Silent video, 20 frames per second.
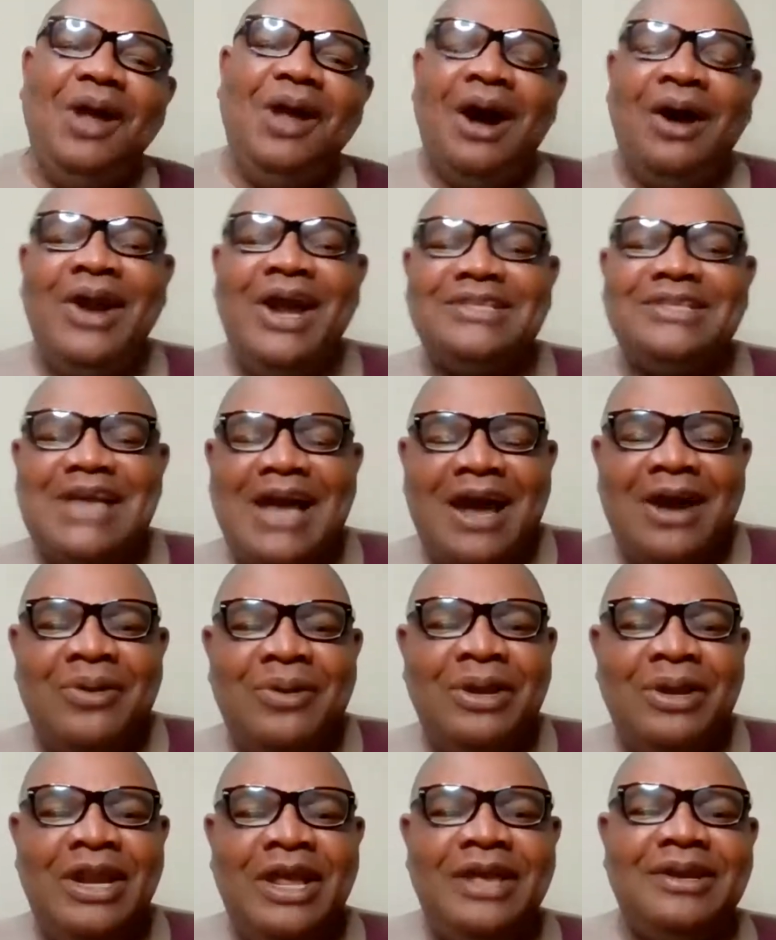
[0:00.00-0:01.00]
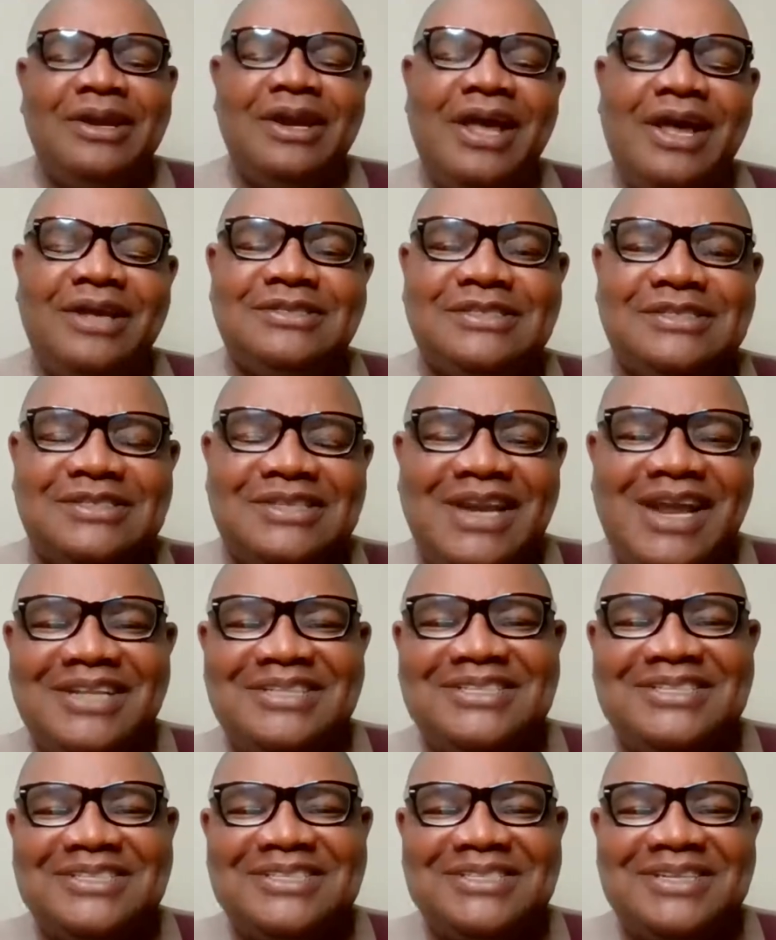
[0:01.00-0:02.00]
All right, Arole, let's
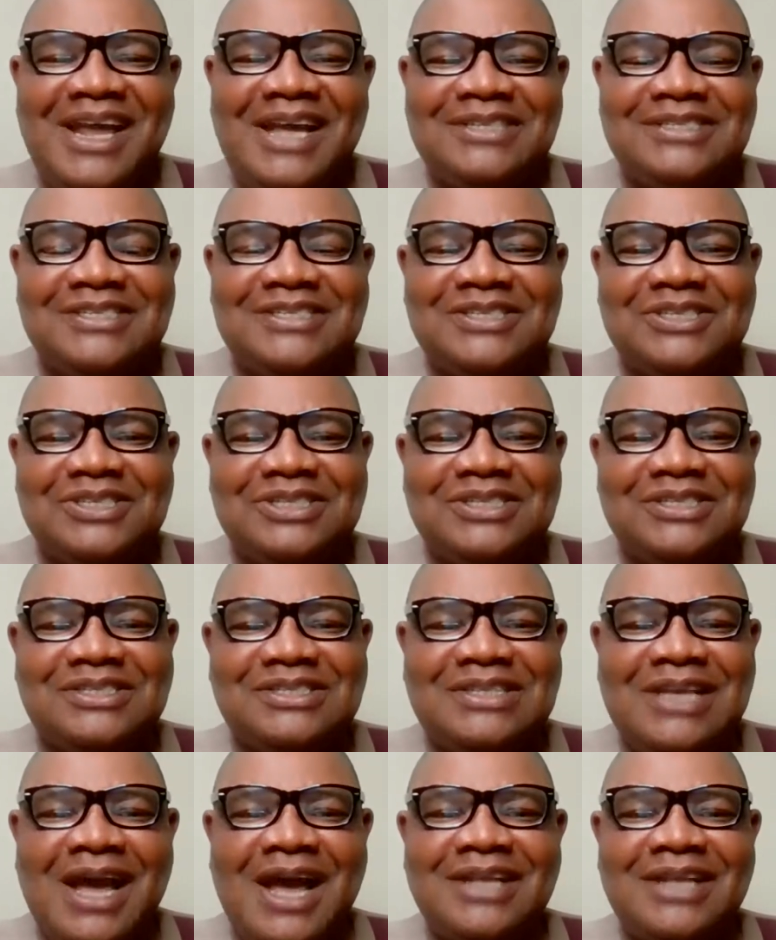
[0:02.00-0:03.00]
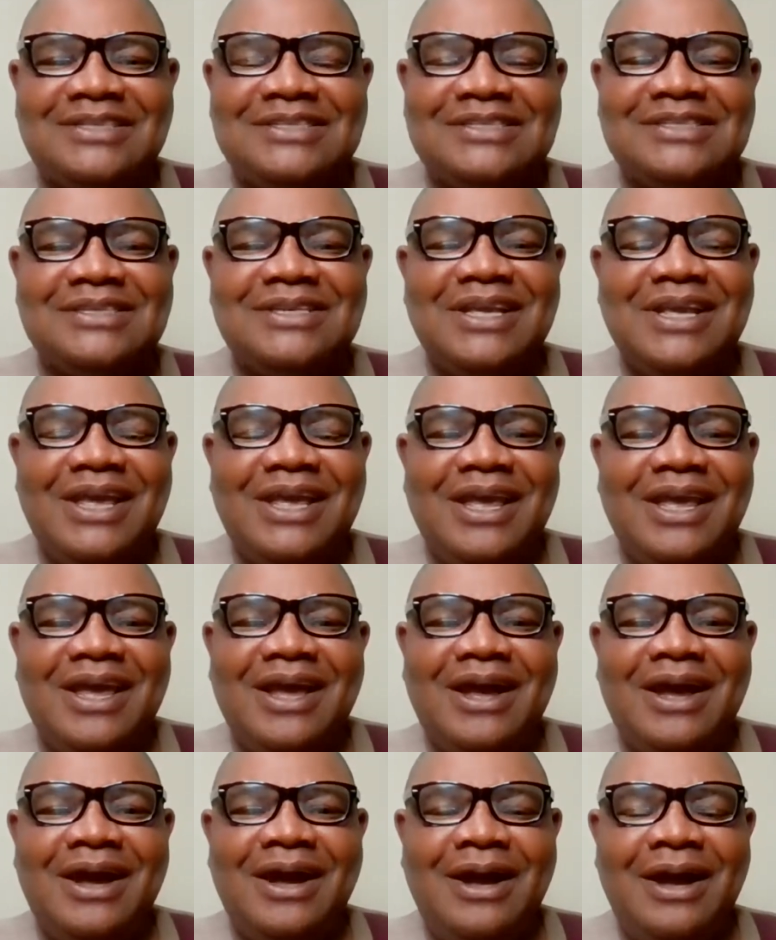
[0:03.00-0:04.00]
start.
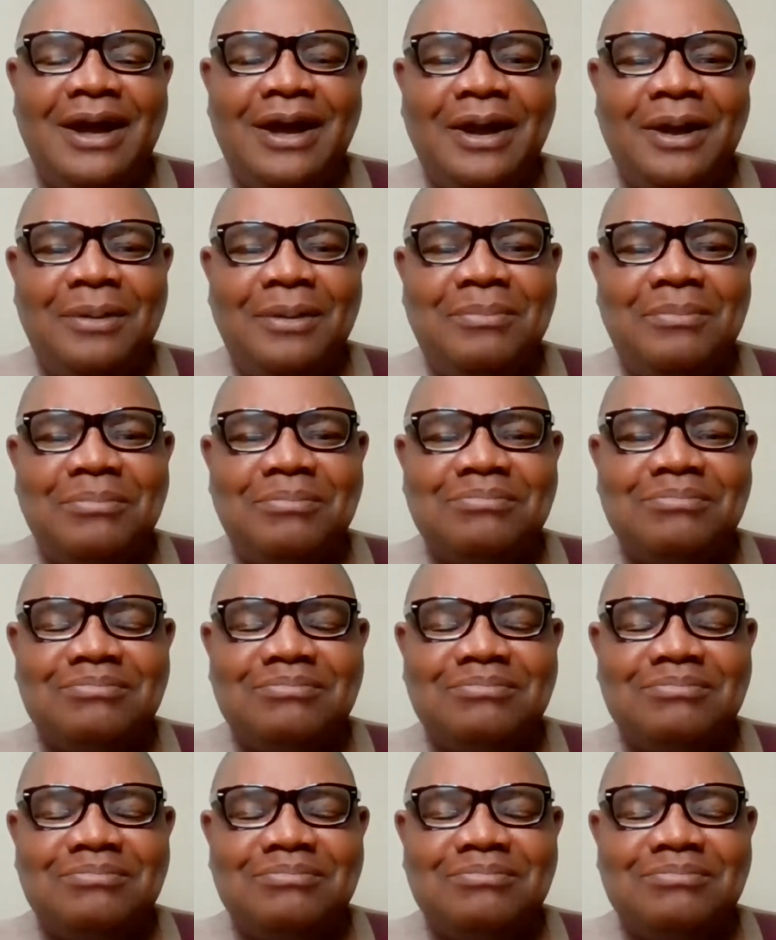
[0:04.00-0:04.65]
I